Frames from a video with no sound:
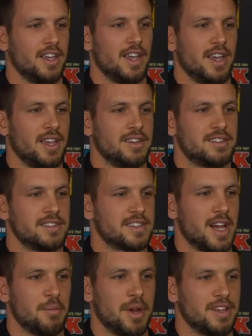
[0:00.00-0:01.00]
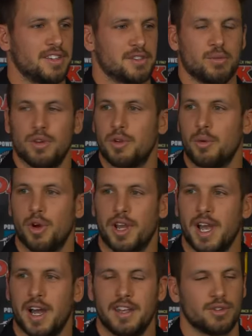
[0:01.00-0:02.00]
He's just come in and just wanted to work
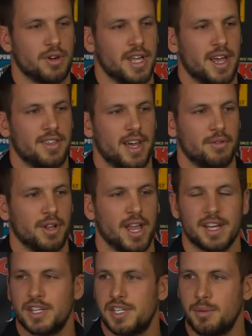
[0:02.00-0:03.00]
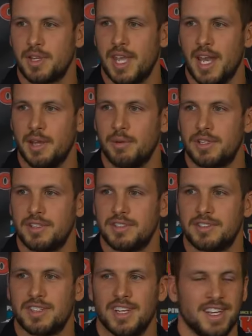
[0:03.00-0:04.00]
hard. He's already had that relationship with Kenny, which
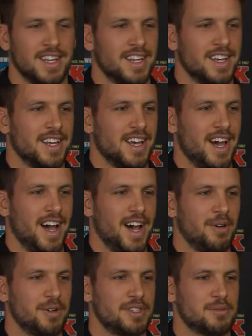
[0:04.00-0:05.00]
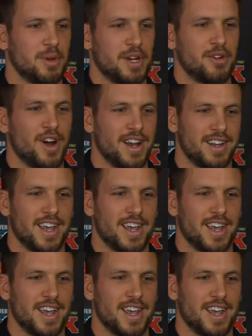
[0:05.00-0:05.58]
has been great.